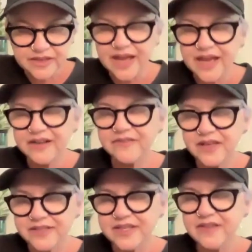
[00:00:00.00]
I had
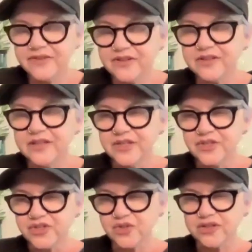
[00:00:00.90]
several
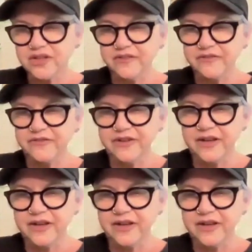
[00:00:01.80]
sort of